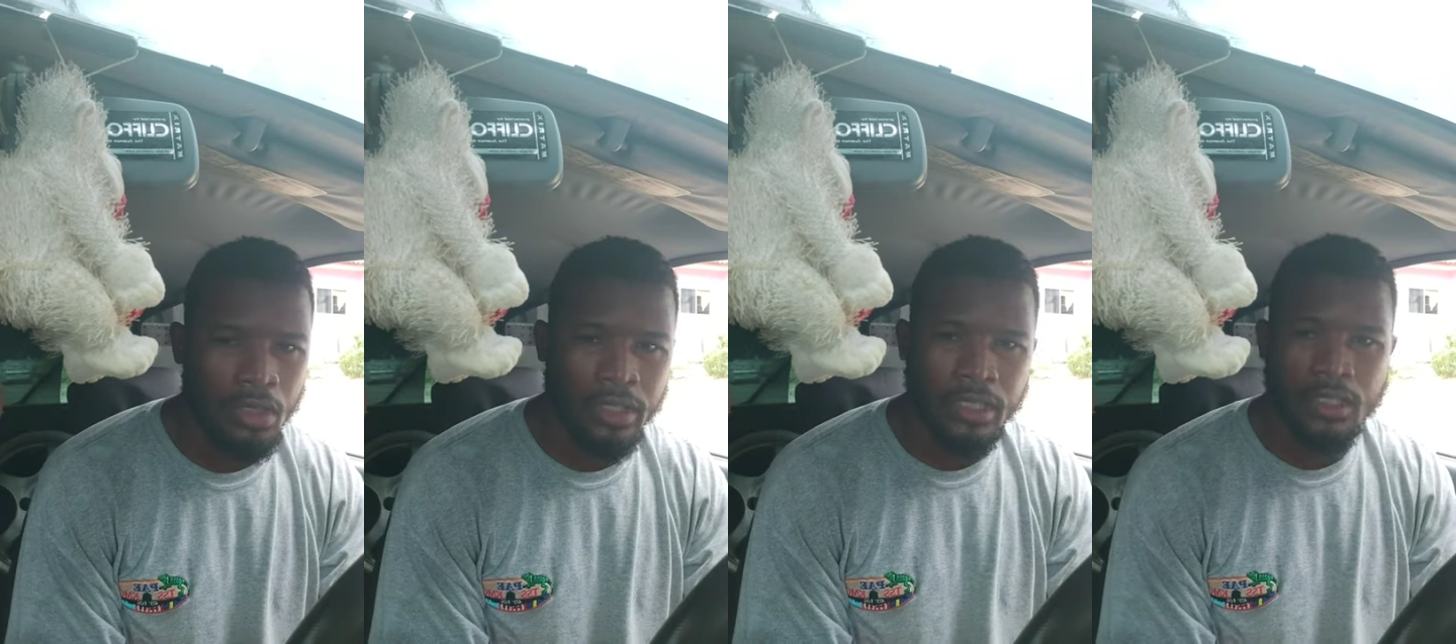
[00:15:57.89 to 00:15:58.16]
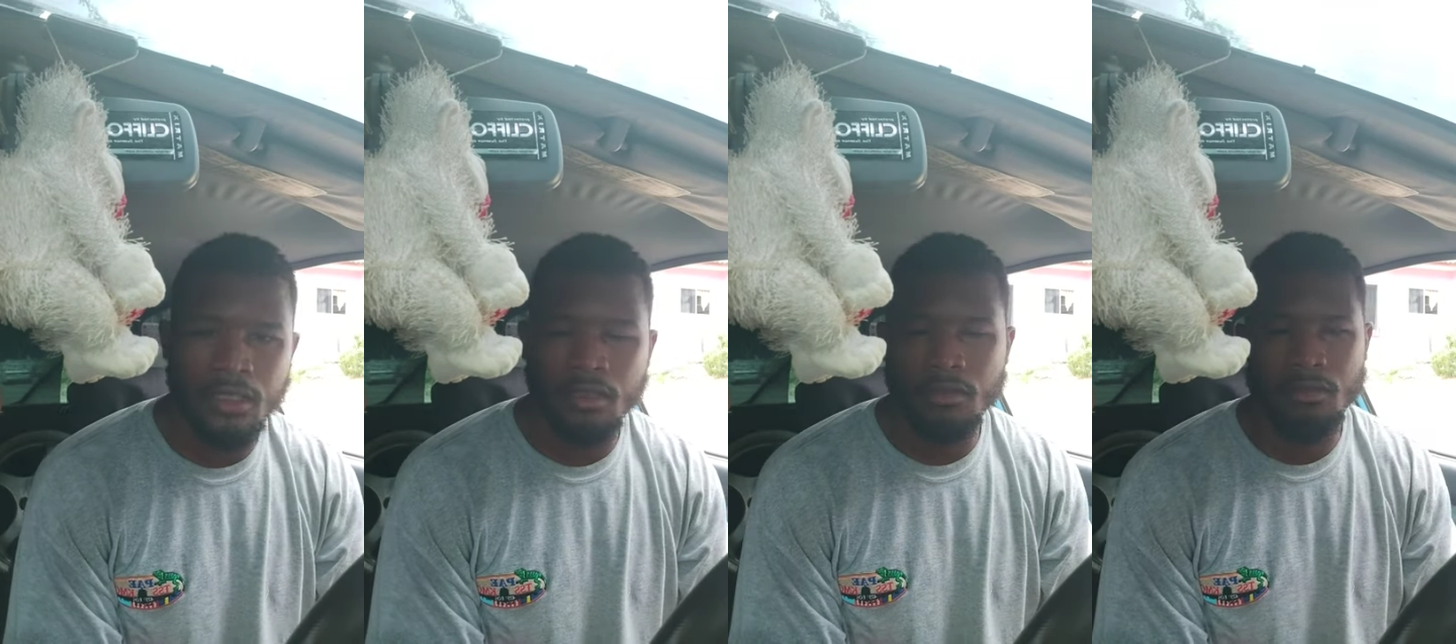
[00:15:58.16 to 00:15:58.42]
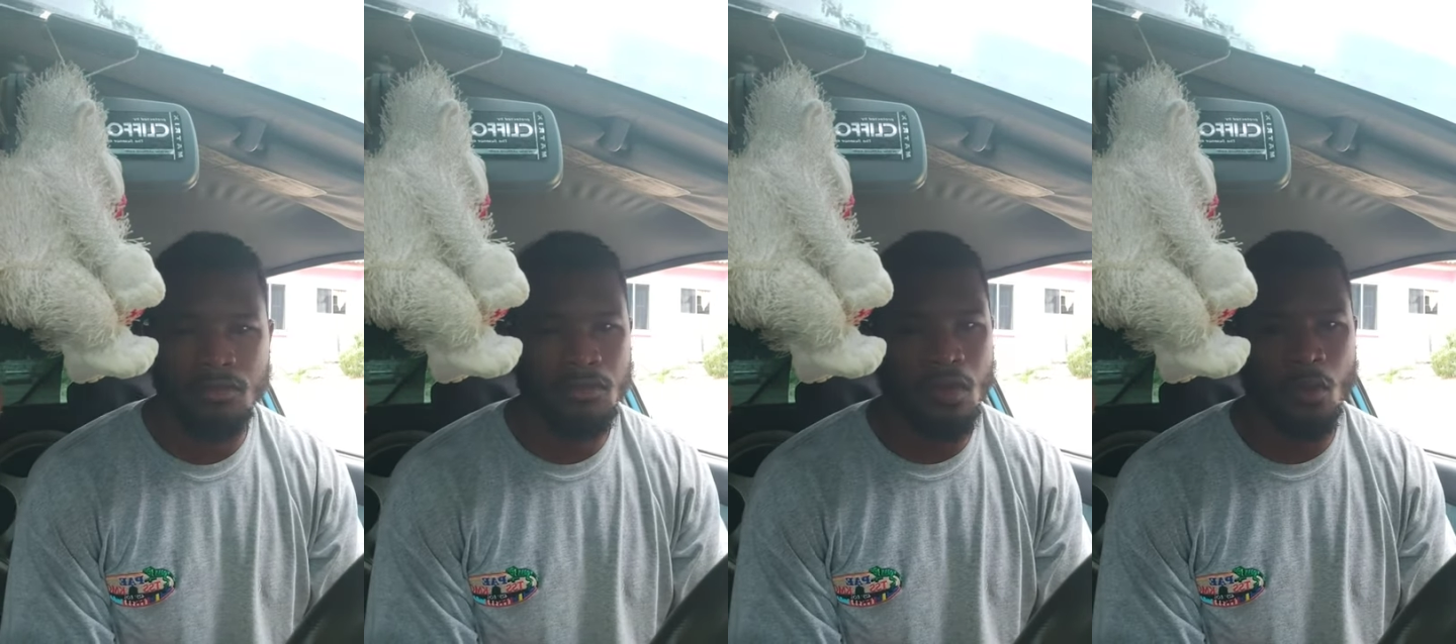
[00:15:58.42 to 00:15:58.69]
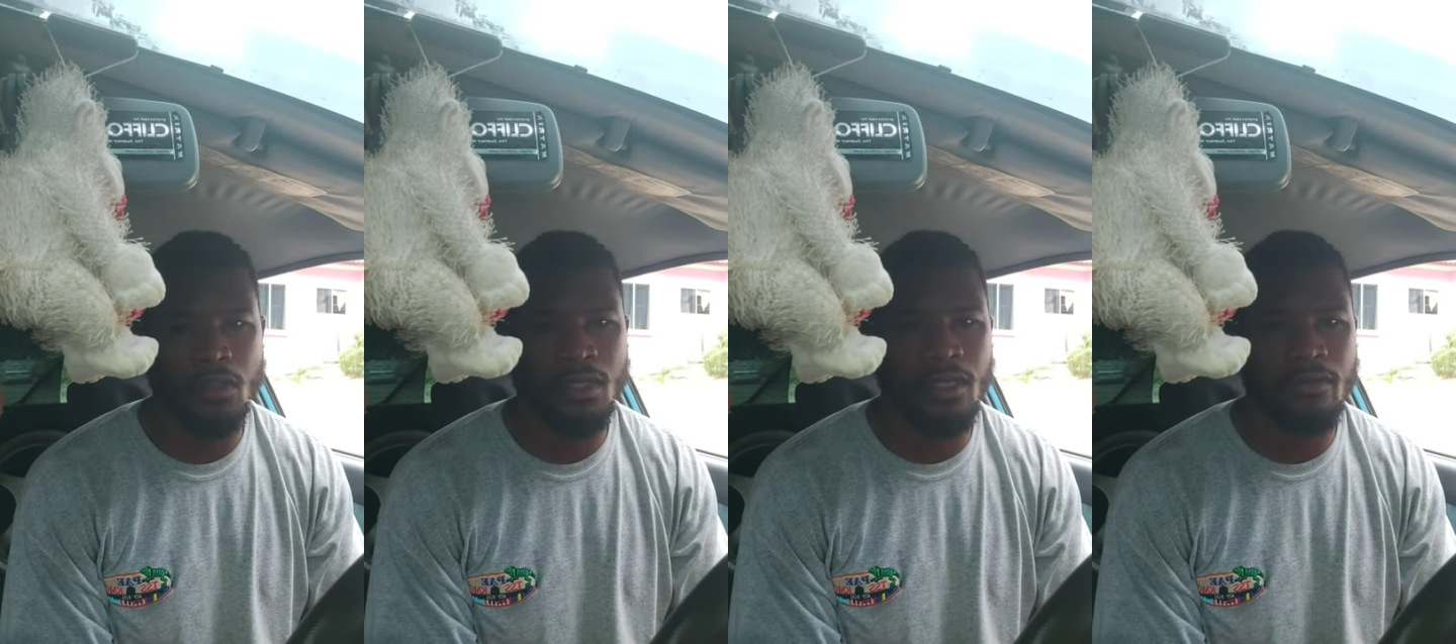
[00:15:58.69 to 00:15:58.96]
leak
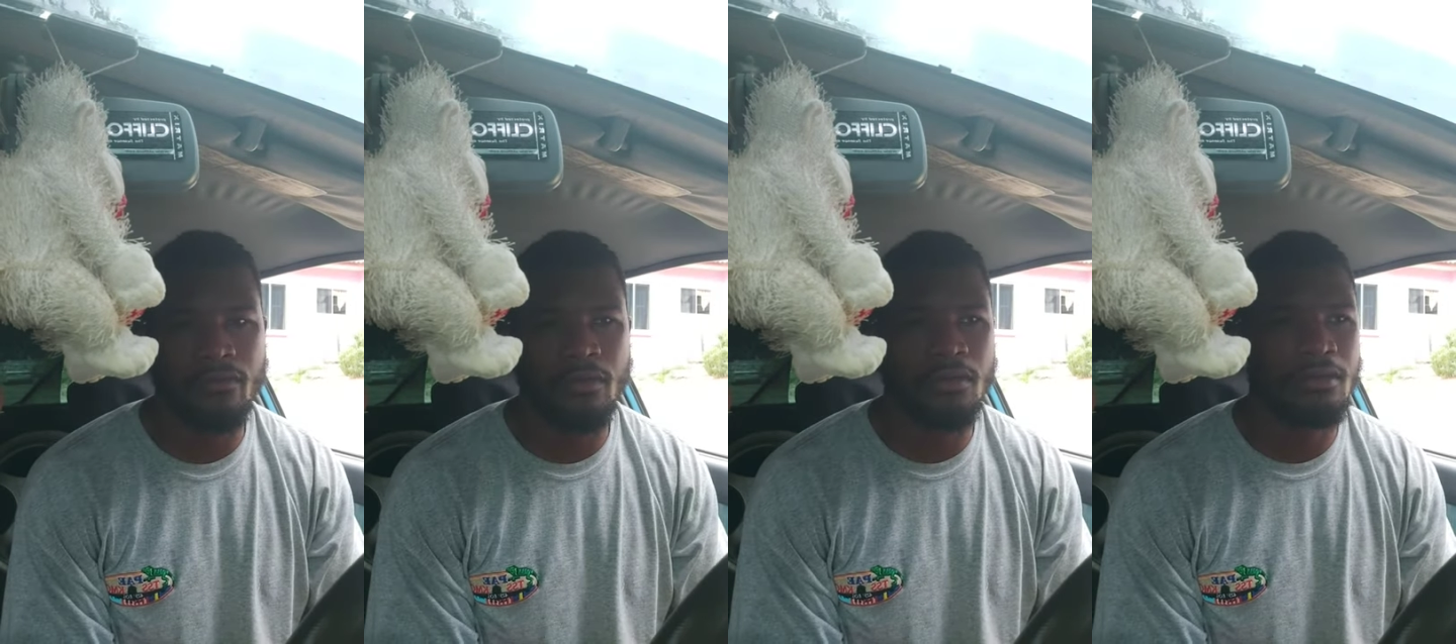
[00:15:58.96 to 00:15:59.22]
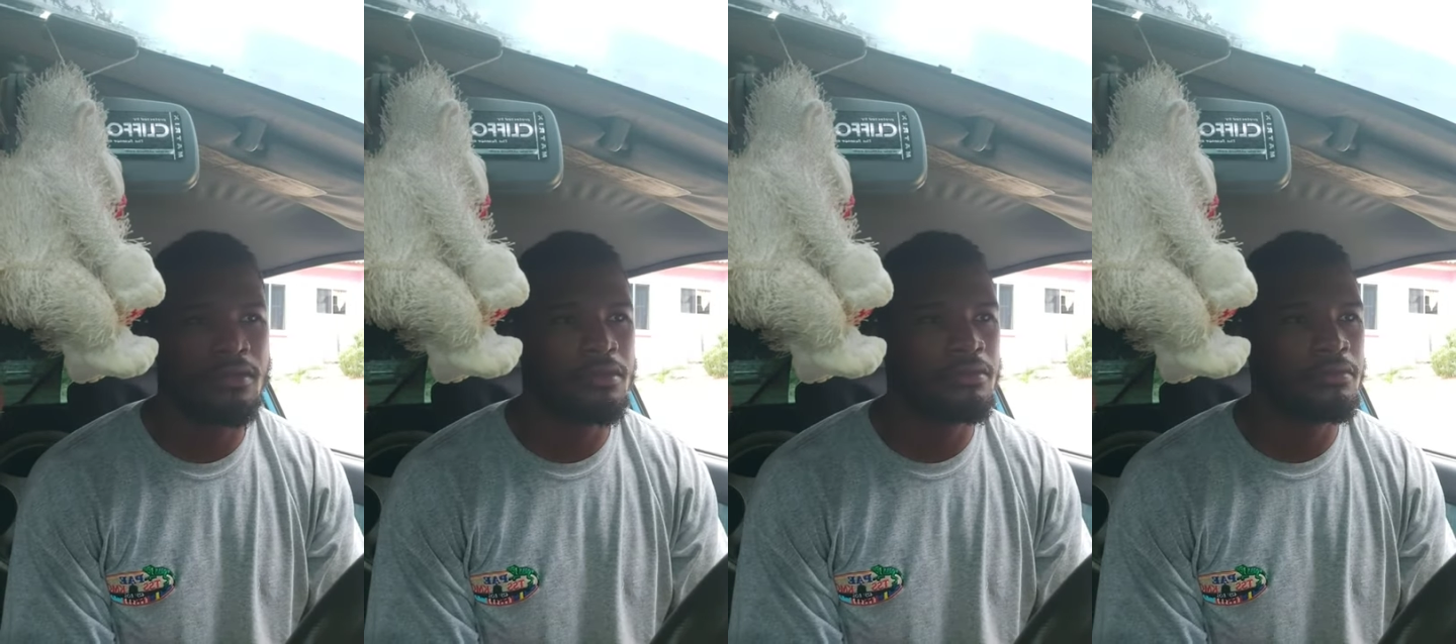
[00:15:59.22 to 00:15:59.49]
no whatever